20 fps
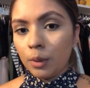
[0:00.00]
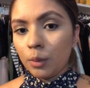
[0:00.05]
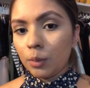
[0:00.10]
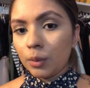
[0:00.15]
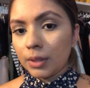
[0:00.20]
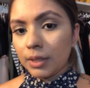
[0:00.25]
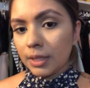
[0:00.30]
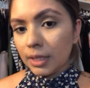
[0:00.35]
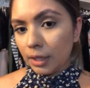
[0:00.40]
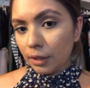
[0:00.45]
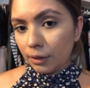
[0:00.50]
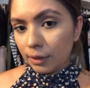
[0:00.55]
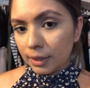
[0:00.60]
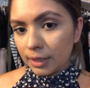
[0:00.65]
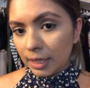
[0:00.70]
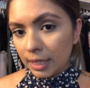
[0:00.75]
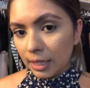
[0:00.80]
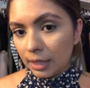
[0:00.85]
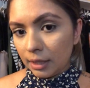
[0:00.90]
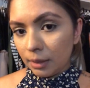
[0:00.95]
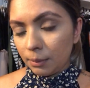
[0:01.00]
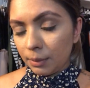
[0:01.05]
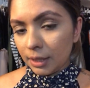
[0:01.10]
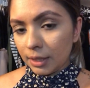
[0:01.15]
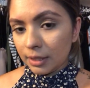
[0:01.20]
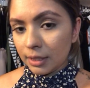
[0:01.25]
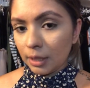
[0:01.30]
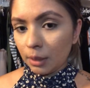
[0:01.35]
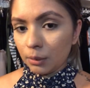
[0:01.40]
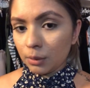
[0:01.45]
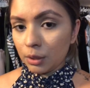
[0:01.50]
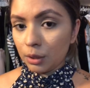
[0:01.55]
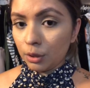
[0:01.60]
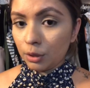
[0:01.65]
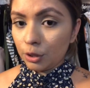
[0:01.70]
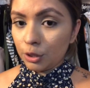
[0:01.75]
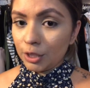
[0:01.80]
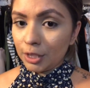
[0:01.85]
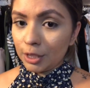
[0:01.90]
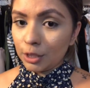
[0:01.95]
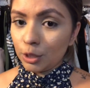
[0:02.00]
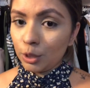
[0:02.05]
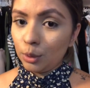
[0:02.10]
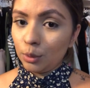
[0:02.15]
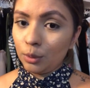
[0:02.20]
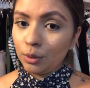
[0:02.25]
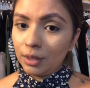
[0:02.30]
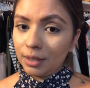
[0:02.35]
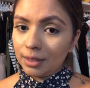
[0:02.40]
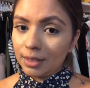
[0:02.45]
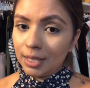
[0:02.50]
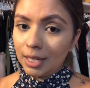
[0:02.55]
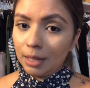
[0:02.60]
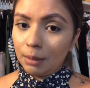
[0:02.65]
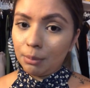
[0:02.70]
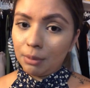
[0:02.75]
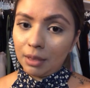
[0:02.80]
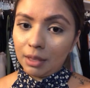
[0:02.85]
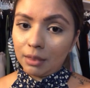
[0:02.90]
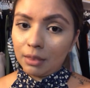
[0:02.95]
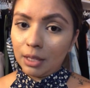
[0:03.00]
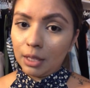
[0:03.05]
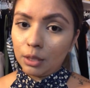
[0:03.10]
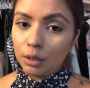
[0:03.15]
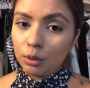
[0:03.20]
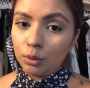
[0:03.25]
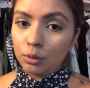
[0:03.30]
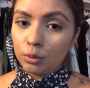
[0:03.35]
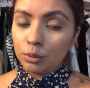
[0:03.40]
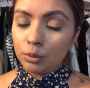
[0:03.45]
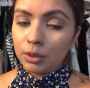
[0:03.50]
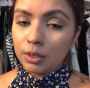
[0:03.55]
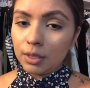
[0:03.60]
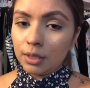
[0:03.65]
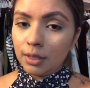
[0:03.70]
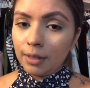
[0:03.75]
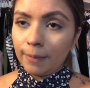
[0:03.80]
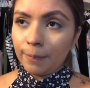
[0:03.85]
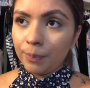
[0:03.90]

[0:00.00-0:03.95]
was irritated because I was allergic to the tape that they used,